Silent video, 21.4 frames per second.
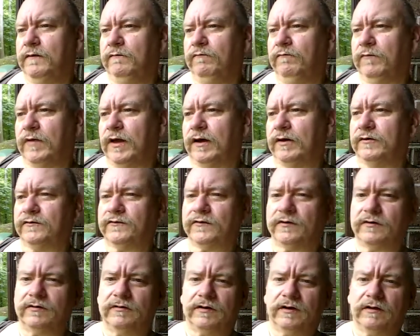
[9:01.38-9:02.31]
Now there's
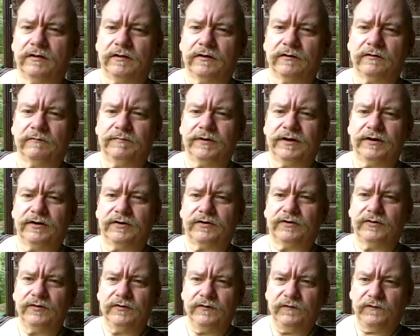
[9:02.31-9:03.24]
a little bit
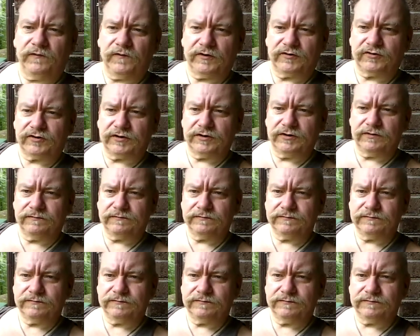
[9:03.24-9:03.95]
to fishing,